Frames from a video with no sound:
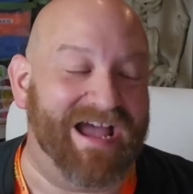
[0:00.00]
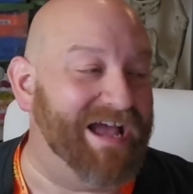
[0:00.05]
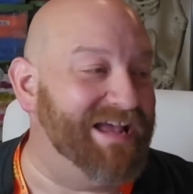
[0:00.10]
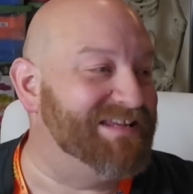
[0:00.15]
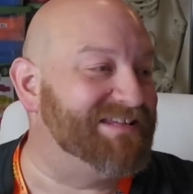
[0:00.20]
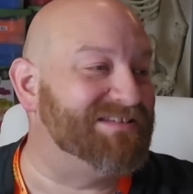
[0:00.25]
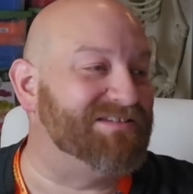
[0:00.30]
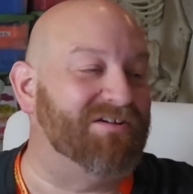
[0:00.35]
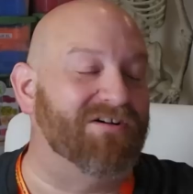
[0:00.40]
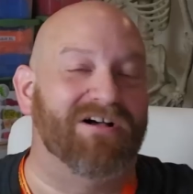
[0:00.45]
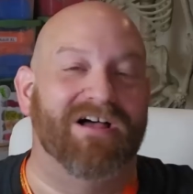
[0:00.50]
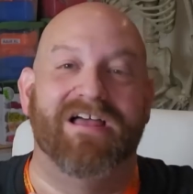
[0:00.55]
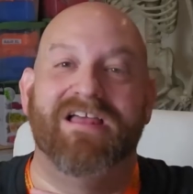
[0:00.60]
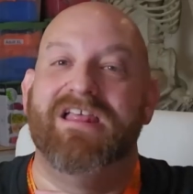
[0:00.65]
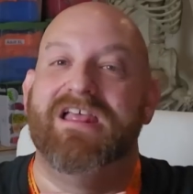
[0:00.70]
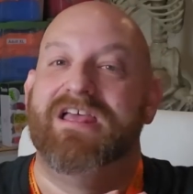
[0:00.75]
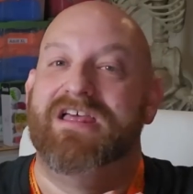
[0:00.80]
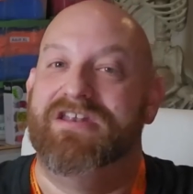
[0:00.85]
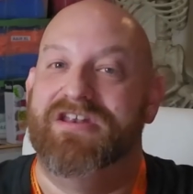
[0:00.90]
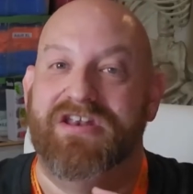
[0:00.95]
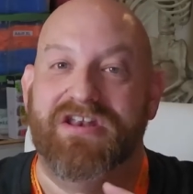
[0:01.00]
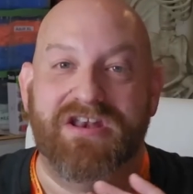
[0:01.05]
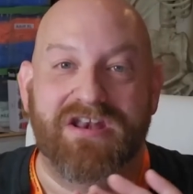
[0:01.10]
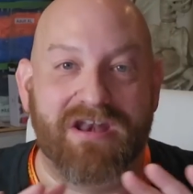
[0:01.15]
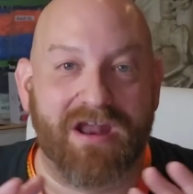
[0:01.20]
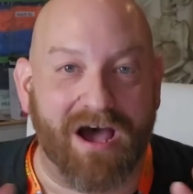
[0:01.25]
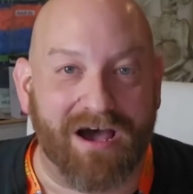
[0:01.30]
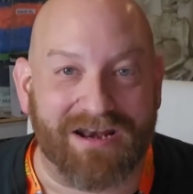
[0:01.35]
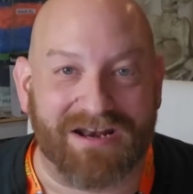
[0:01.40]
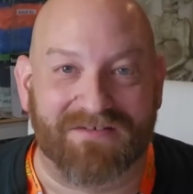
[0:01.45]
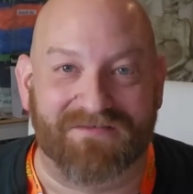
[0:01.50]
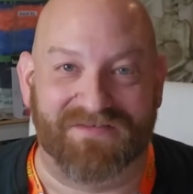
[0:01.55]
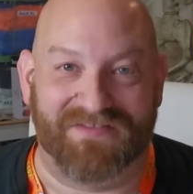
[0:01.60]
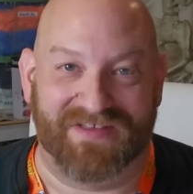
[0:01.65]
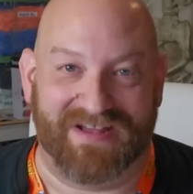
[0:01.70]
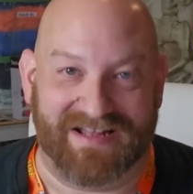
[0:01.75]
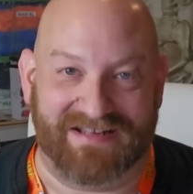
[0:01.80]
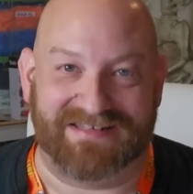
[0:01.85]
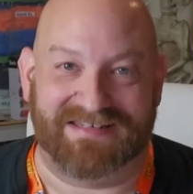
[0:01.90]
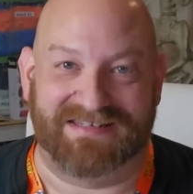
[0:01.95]
I saw none of
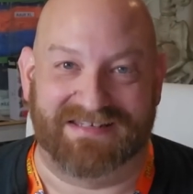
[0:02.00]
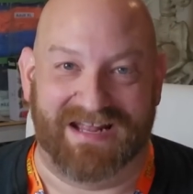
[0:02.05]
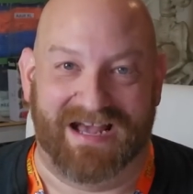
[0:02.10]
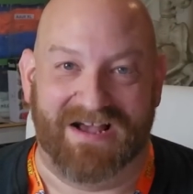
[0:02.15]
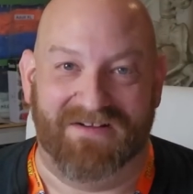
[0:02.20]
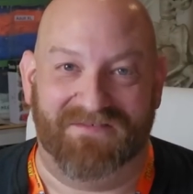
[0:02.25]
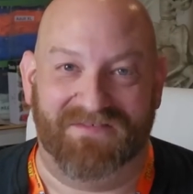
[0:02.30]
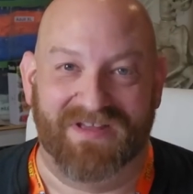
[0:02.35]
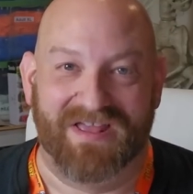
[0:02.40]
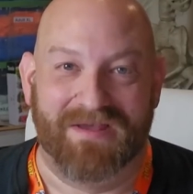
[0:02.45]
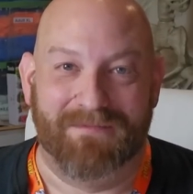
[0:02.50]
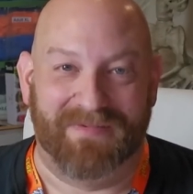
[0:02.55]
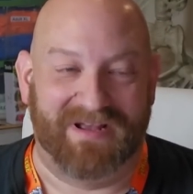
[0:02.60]
that stuff